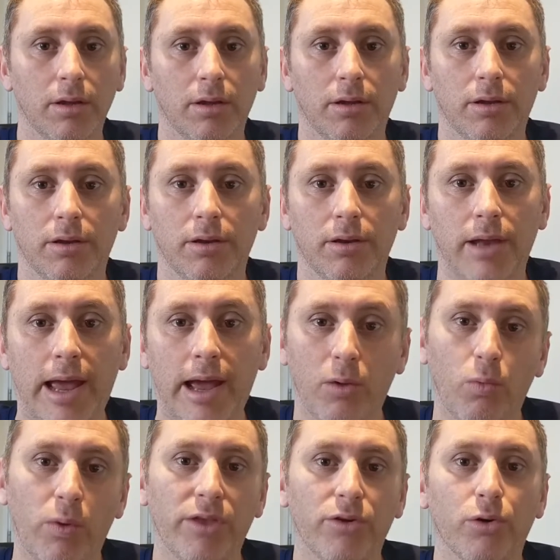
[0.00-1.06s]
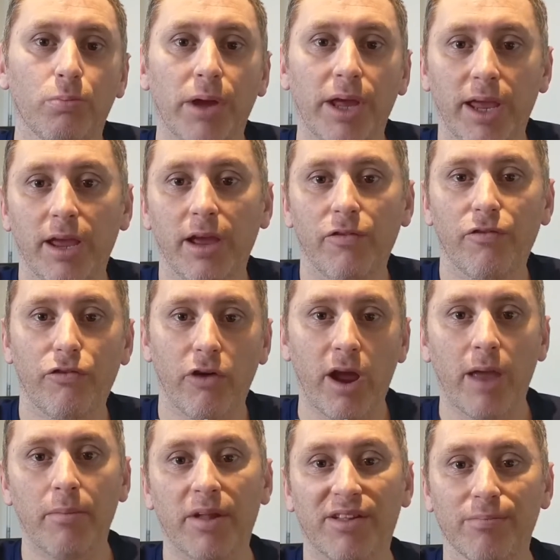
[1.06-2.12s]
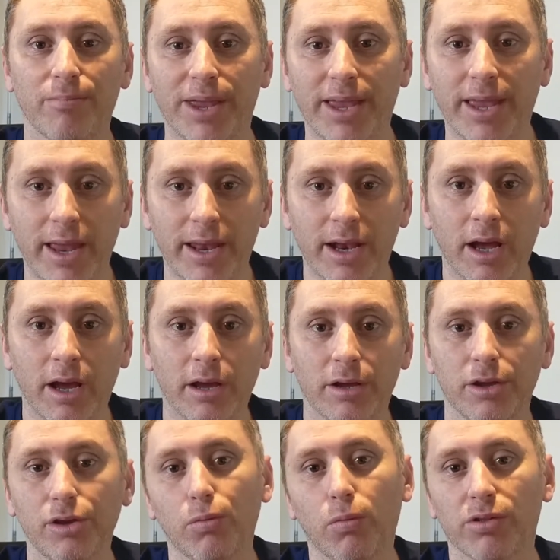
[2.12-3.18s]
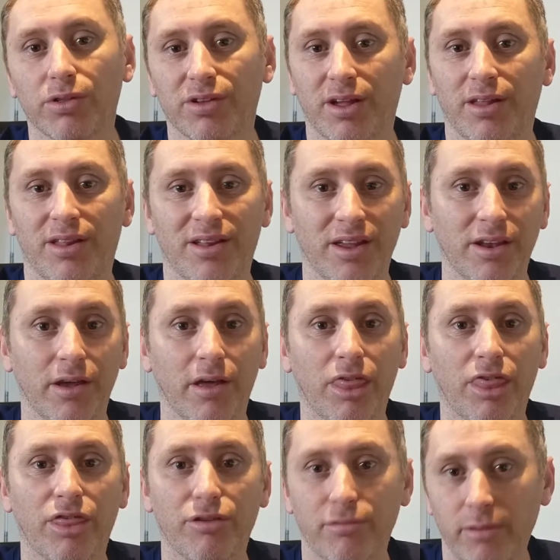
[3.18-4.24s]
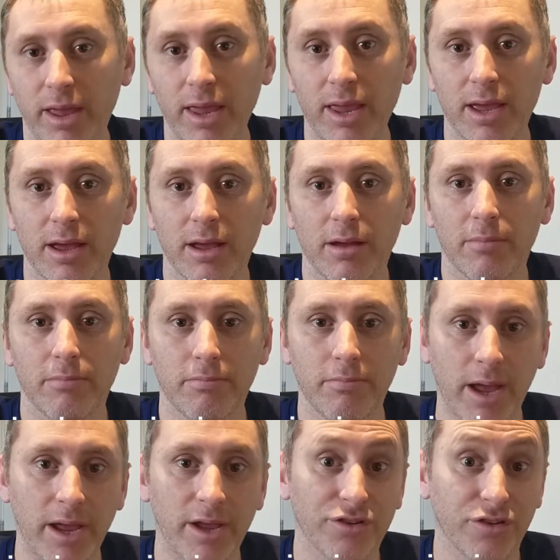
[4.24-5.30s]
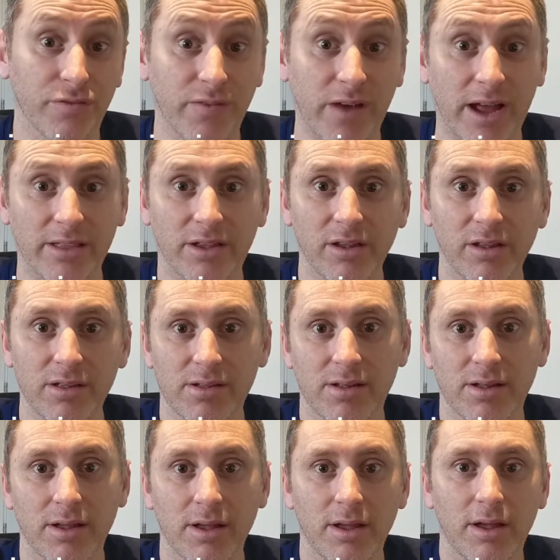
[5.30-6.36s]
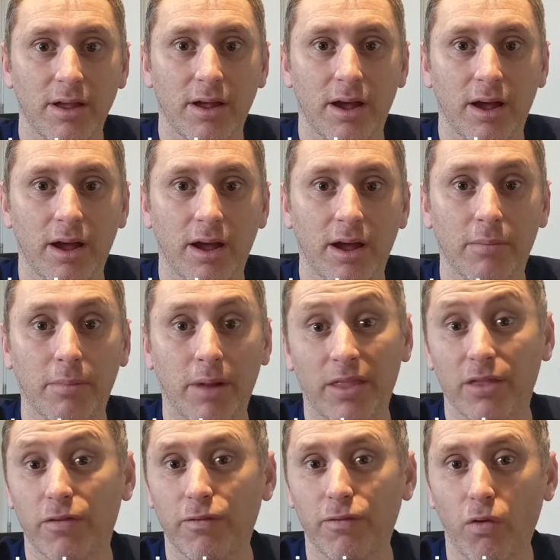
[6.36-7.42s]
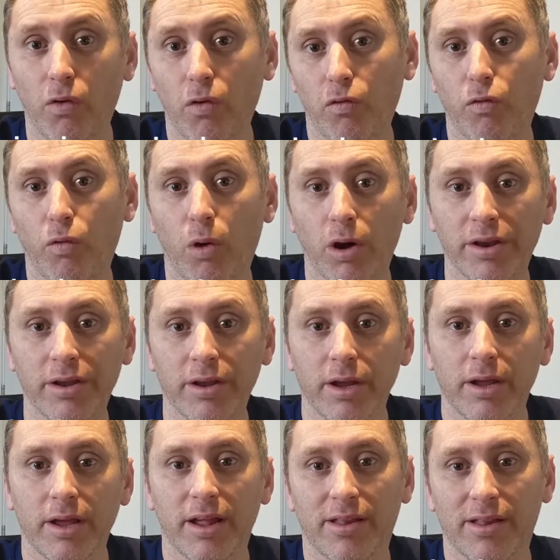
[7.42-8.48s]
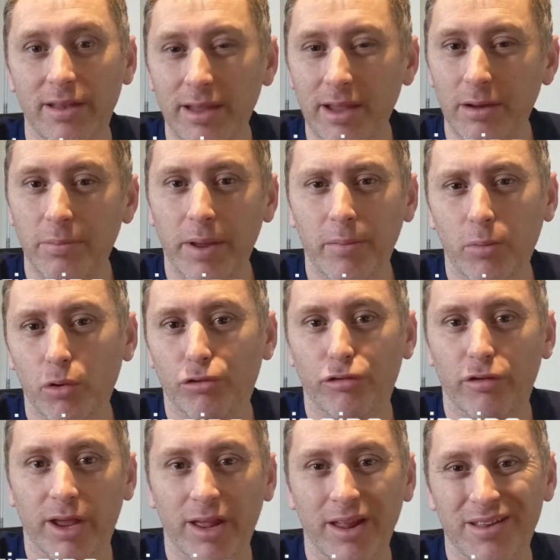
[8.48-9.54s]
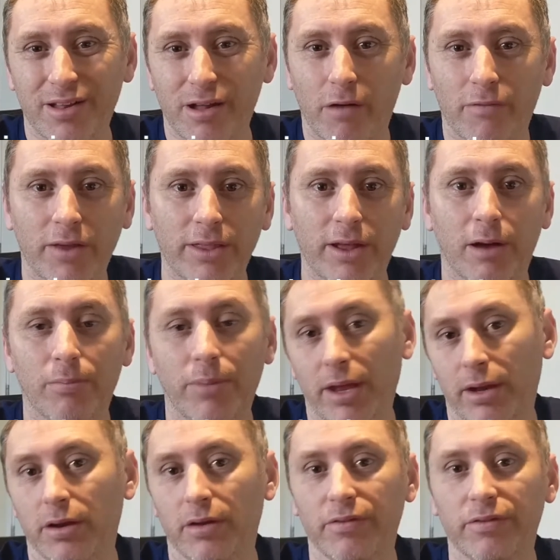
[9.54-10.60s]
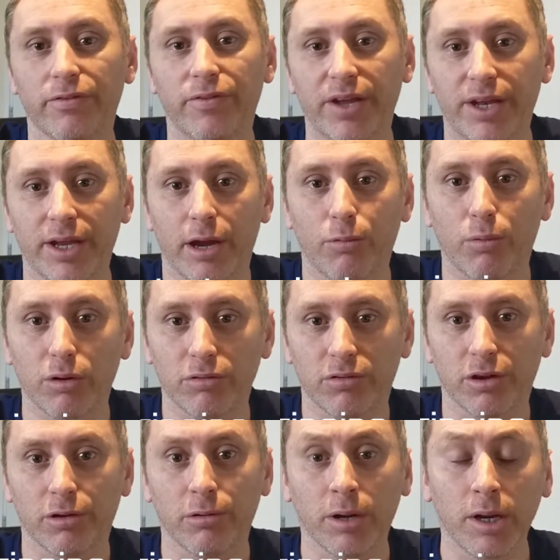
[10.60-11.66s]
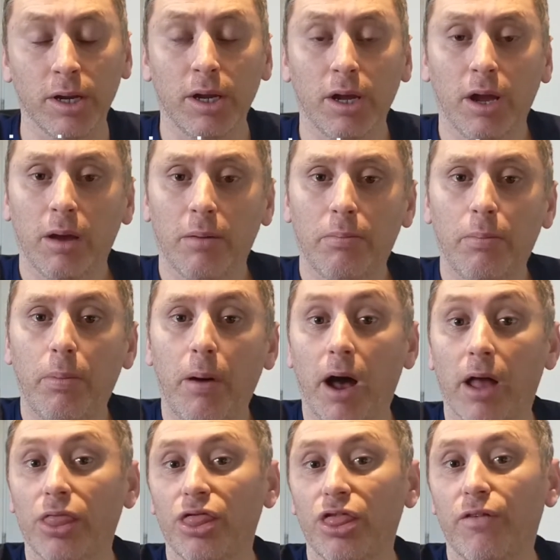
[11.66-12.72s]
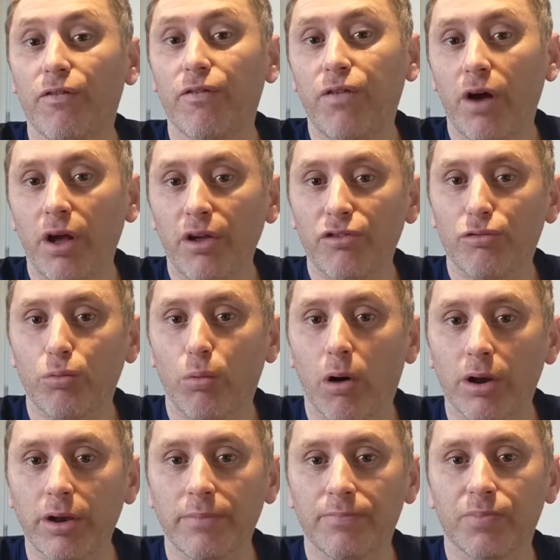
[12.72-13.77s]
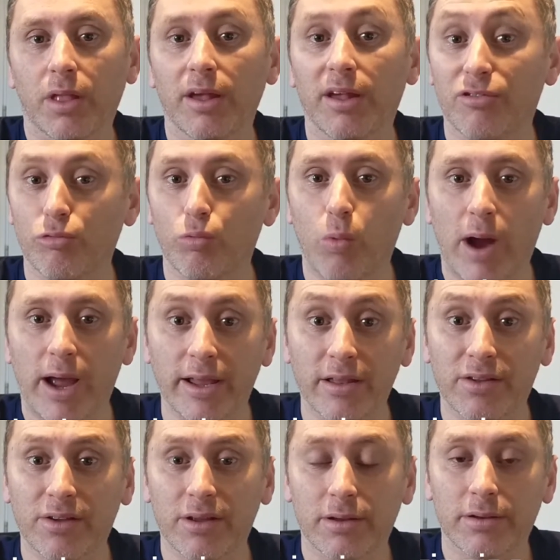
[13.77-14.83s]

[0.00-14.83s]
Now, when you're picking a frame as a beginner, you want to consider three major factors. And the fourth one is a little bit more tricky, so I think that'll be another video we'll do. But the first one is weight.